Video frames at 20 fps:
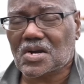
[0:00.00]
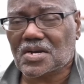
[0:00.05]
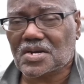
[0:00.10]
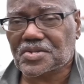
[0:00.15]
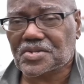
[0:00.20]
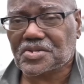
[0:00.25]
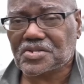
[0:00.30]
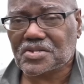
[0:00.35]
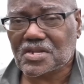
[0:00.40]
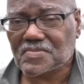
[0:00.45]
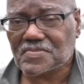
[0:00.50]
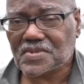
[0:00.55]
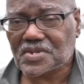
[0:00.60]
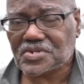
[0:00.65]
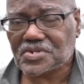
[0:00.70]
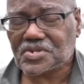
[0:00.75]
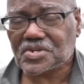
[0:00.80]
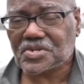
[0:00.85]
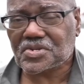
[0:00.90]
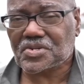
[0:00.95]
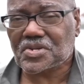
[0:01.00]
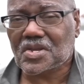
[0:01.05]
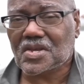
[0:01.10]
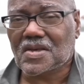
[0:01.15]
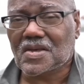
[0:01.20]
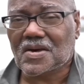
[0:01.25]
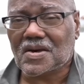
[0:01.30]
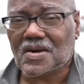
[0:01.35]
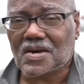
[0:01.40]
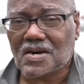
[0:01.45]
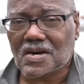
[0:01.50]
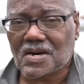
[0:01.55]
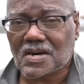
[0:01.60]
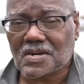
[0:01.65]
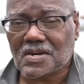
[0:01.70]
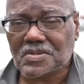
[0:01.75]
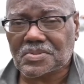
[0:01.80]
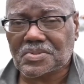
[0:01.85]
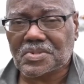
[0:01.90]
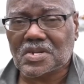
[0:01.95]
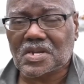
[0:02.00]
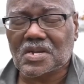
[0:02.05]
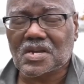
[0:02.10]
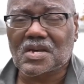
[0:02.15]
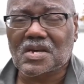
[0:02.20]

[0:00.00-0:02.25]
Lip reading: assemblages of